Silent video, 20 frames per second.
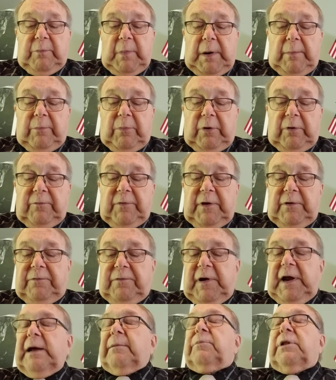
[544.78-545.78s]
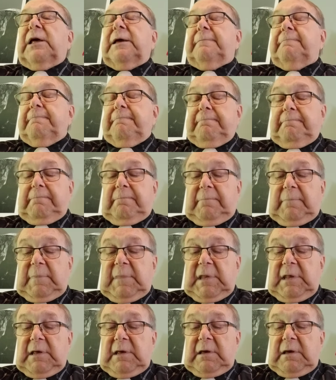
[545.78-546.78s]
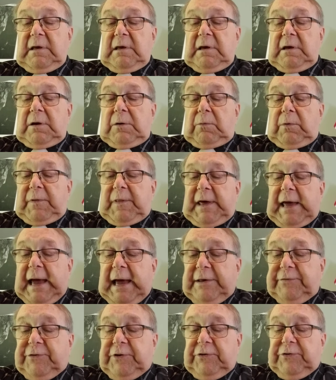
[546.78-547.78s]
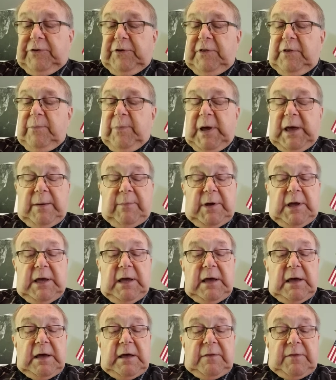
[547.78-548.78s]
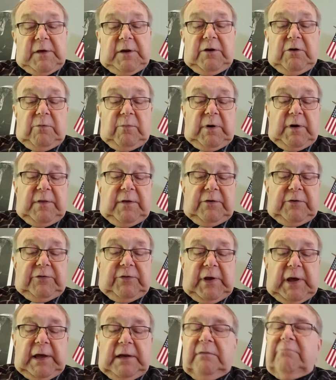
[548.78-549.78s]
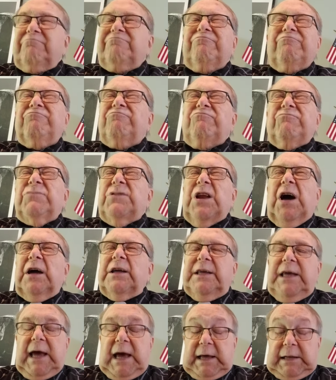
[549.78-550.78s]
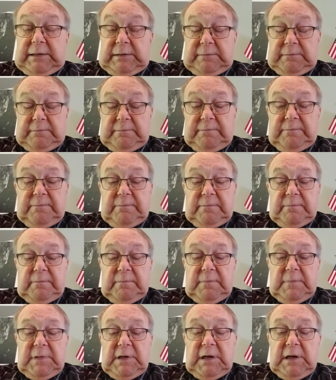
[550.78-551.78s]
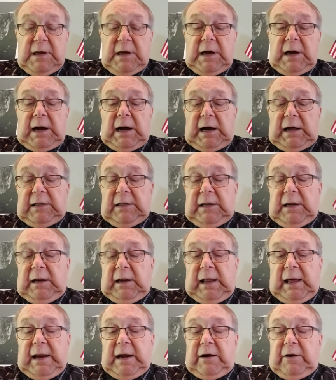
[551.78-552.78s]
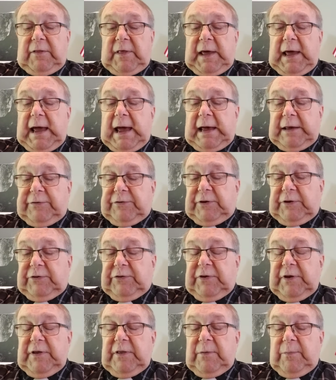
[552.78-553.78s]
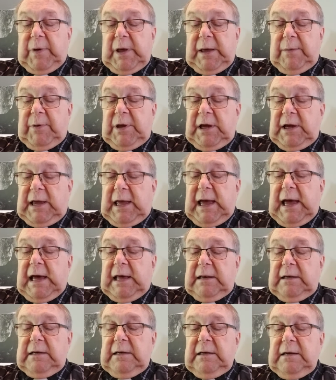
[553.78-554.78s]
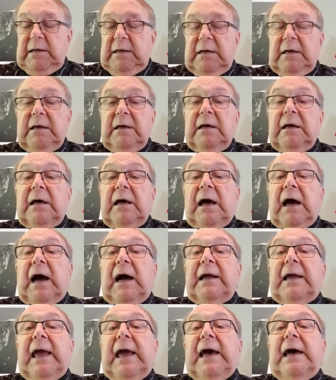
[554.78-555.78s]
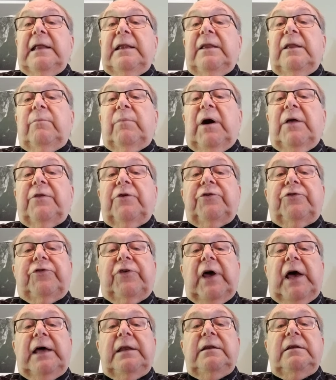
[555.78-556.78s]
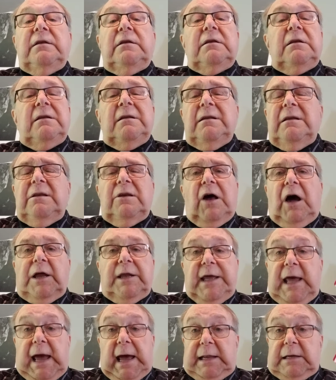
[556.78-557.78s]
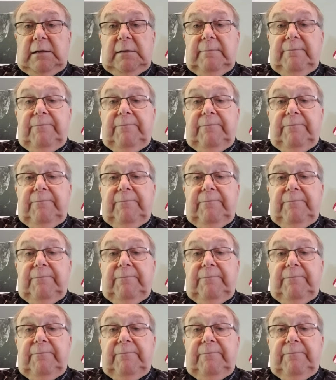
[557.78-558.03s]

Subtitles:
member of their family. When they asked to see the baby, the new mother said, "Not yet." A little later, they asked to see the baby again. Again, the mother said, "Not yet."